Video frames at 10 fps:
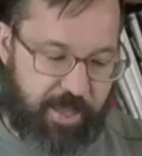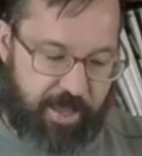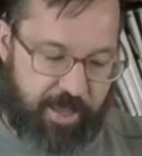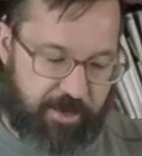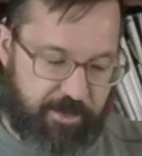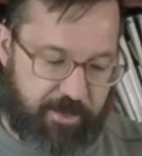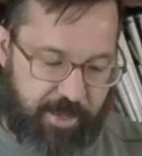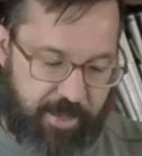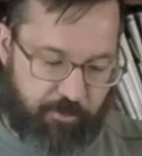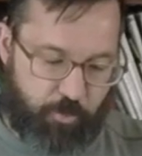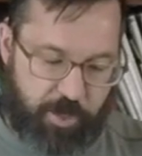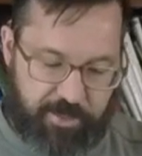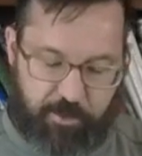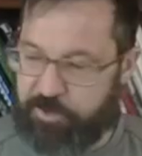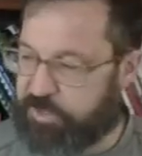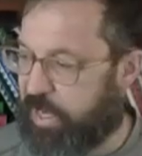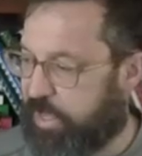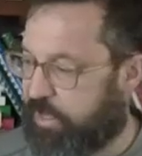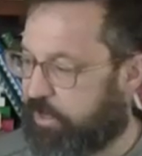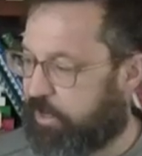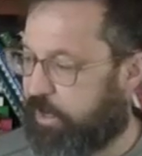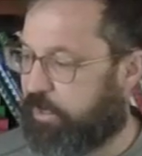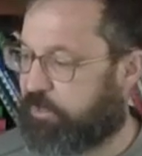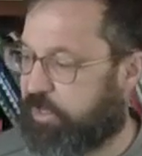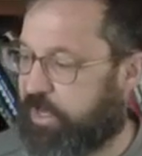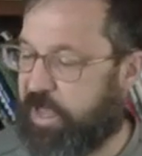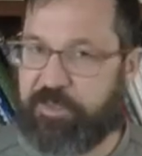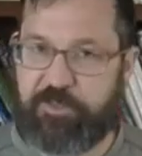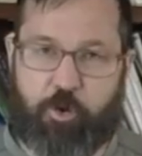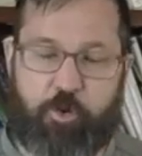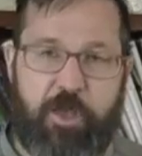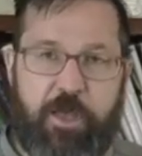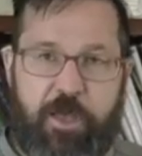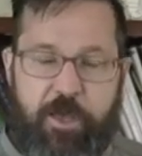and what it looks like today. So